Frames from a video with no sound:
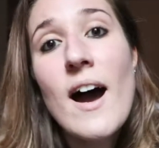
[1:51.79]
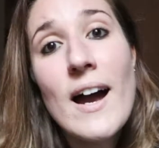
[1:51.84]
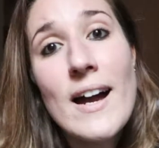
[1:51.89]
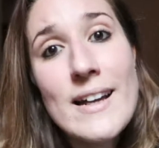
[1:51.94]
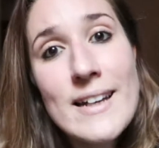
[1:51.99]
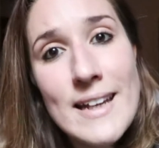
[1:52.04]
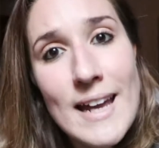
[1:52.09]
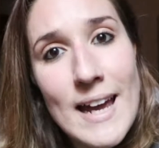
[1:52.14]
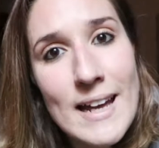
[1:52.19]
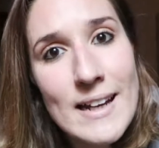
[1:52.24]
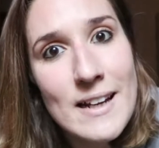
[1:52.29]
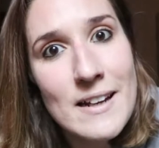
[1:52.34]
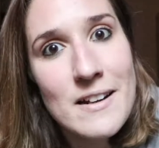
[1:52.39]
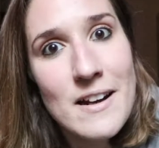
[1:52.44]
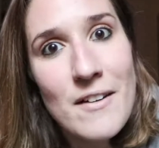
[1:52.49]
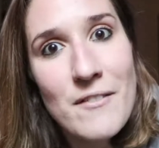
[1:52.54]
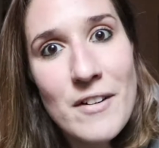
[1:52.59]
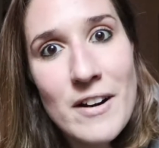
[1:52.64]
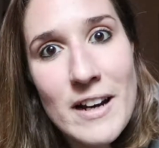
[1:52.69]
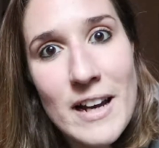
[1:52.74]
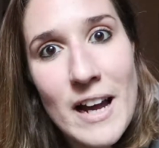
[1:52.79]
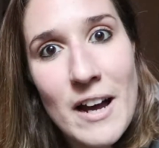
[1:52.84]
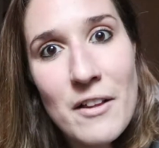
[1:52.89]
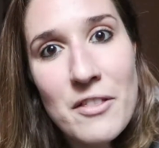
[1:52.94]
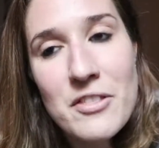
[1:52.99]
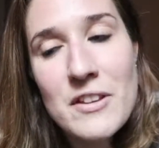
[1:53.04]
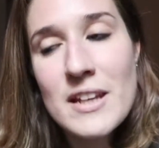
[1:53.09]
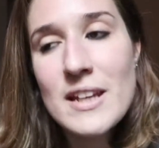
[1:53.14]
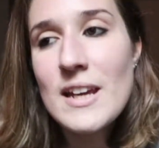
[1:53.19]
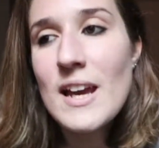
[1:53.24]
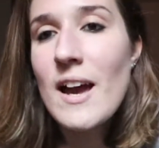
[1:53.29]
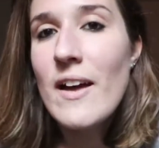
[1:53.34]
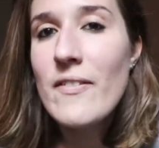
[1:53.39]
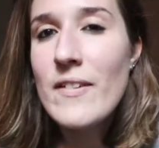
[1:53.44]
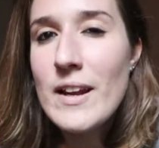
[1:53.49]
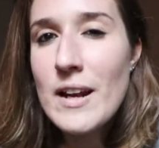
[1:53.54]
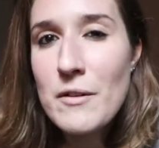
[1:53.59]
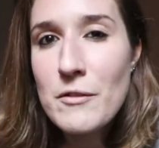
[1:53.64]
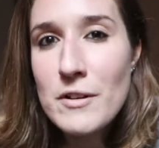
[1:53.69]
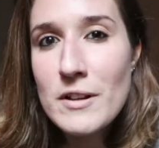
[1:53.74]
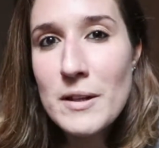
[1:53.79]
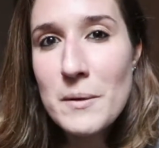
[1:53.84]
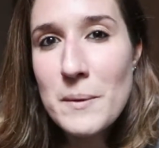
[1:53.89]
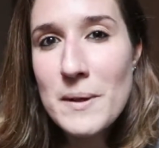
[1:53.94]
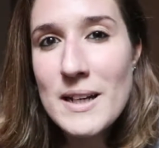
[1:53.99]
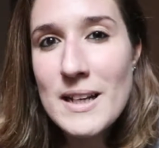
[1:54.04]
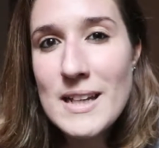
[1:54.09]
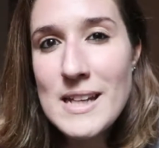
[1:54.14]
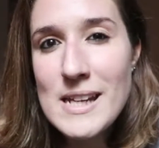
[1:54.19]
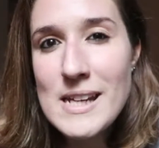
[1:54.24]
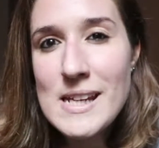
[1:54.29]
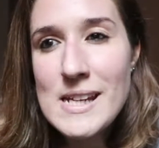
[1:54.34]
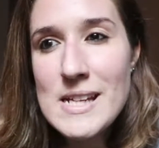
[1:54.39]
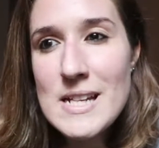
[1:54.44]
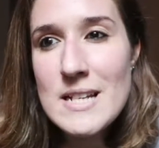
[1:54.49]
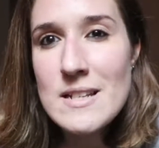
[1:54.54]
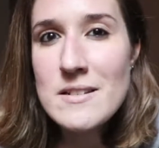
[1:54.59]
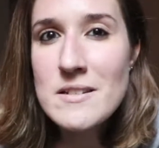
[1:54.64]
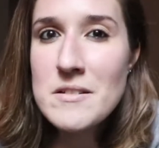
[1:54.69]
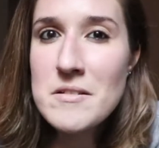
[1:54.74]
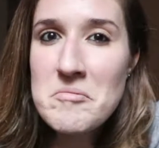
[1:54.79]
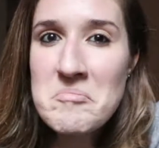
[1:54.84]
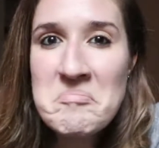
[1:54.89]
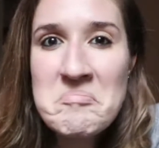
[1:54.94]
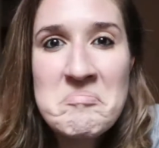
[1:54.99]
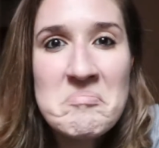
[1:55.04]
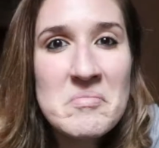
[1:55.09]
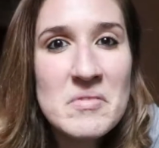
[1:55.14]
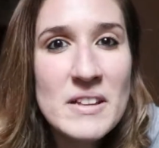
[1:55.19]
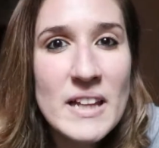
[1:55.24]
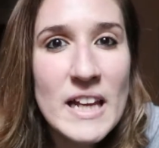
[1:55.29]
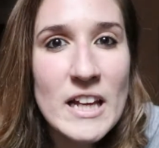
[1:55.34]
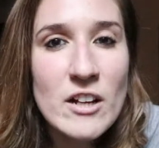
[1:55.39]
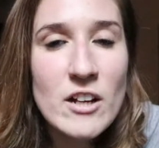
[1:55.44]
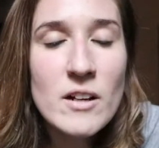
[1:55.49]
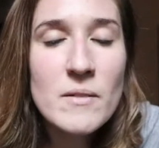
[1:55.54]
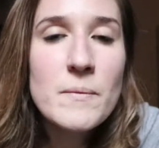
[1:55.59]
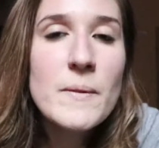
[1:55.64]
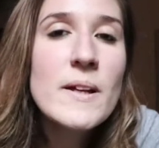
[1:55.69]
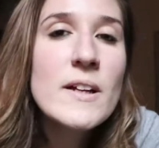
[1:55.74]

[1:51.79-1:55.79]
Again, not very healthy. And then I really wouldn't eat later.